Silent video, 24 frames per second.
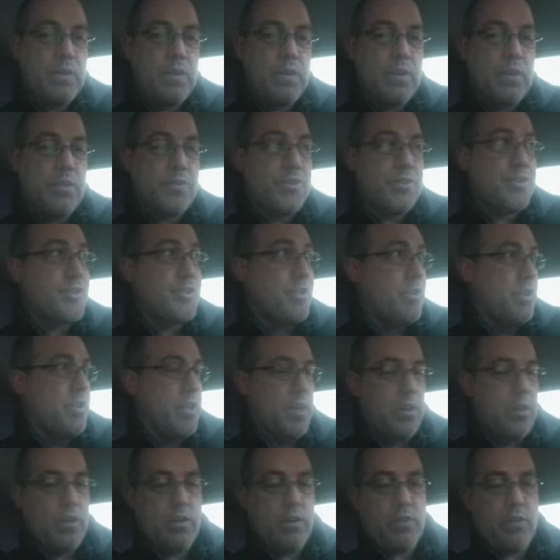
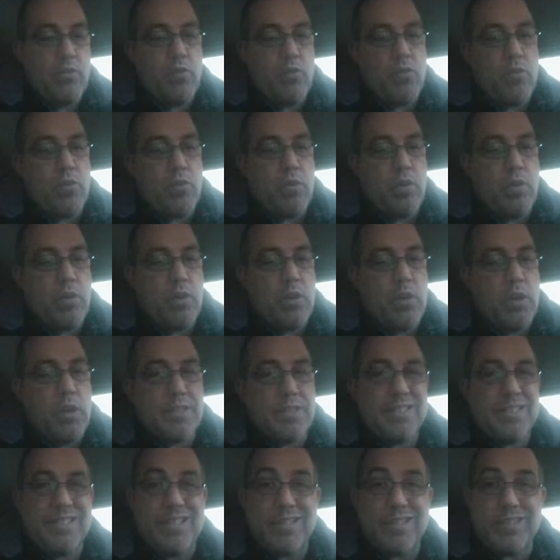circuit or a
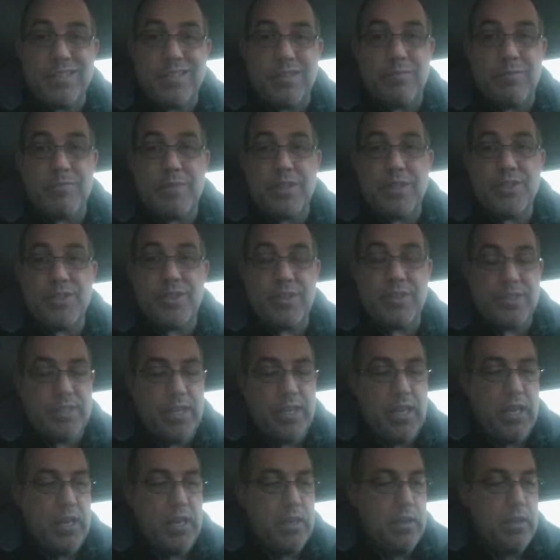system, I should
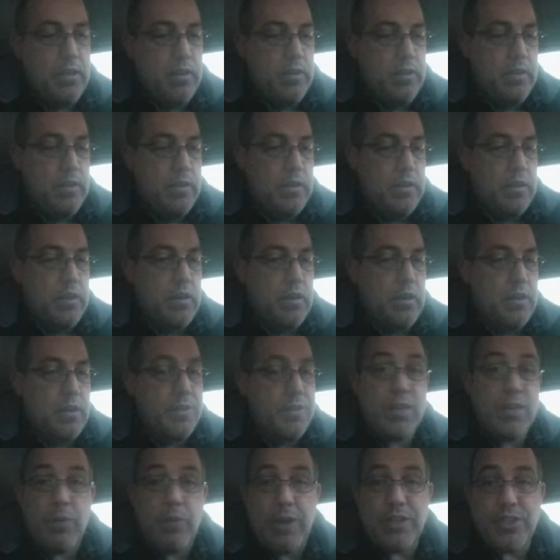say, the
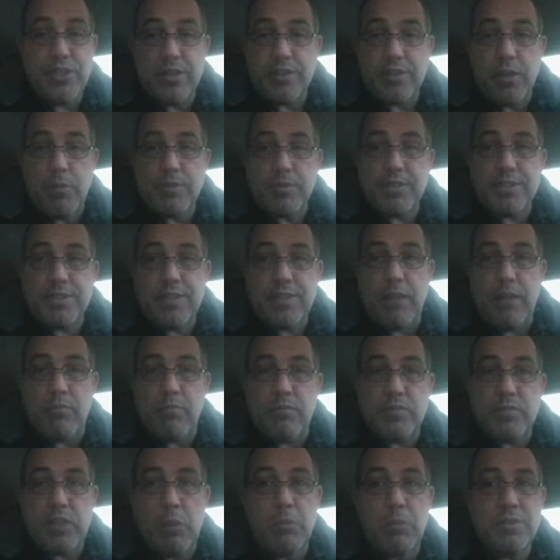equation is almost the same.
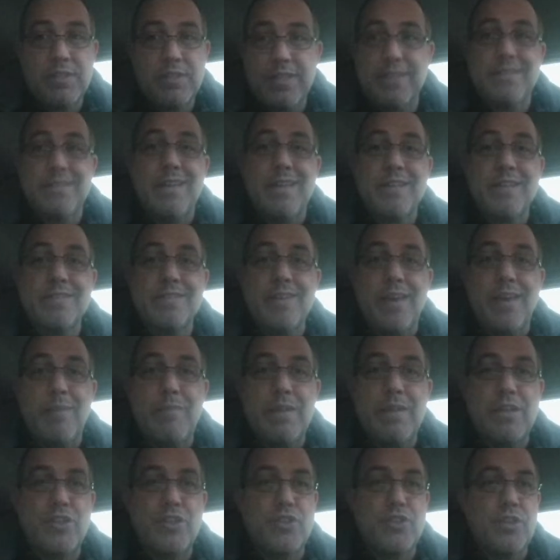It's almost the exact same.
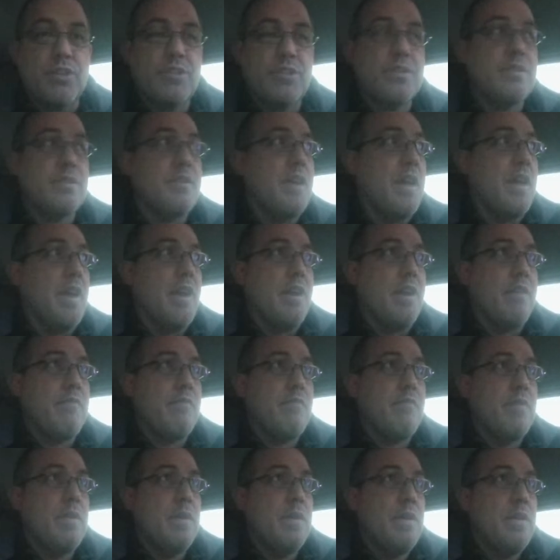It's just a
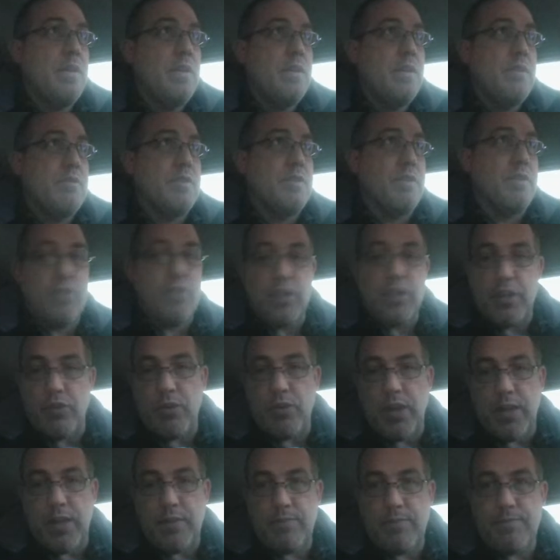different unit.
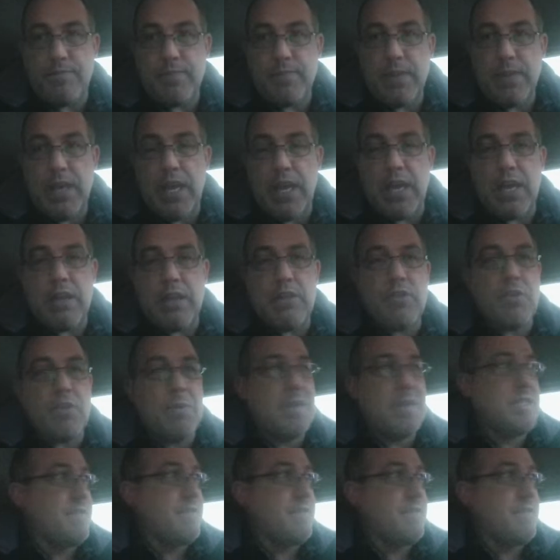And the reason